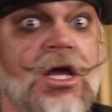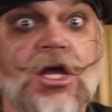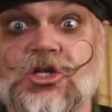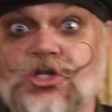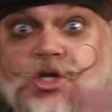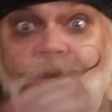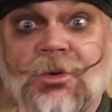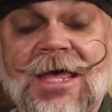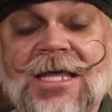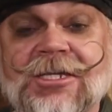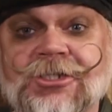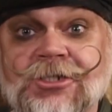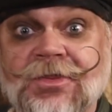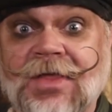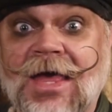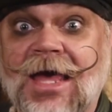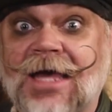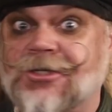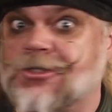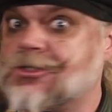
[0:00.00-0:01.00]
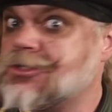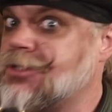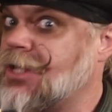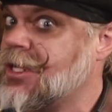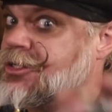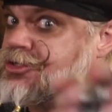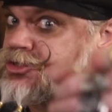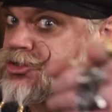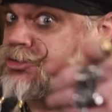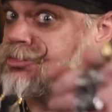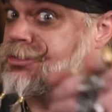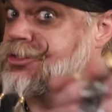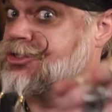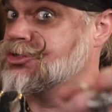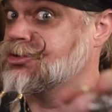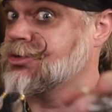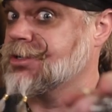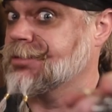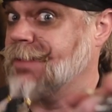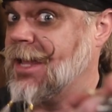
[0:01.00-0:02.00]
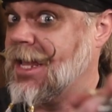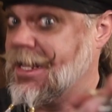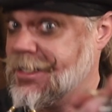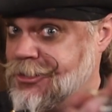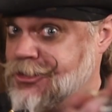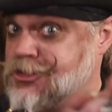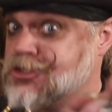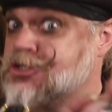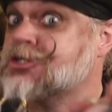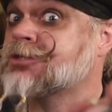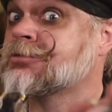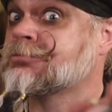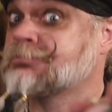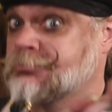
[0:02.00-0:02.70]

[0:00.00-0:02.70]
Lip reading: so get to that as soon as you can manage.